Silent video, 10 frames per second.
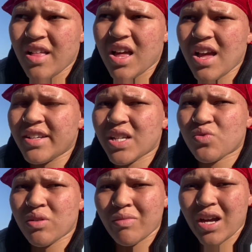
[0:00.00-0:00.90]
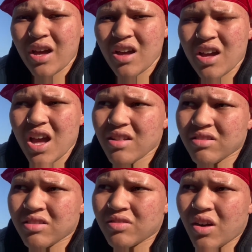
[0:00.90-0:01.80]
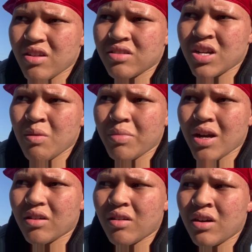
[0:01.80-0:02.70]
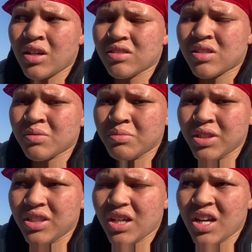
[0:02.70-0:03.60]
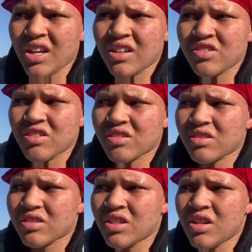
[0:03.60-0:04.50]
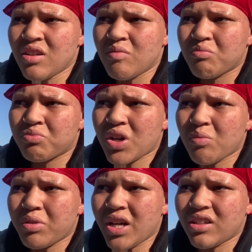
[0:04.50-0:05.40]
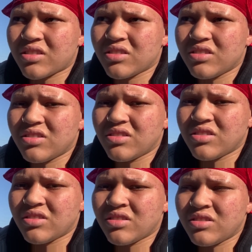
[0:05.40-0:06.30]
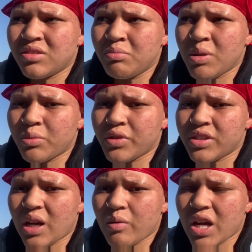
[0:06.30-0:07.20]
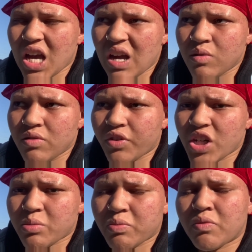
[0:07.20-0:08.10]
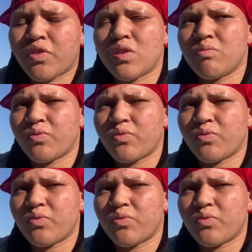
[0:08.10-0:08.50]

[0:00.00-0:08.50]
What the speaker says: And that's when my ex started to come back on to me, and it just brought back the memories that we had when we first, before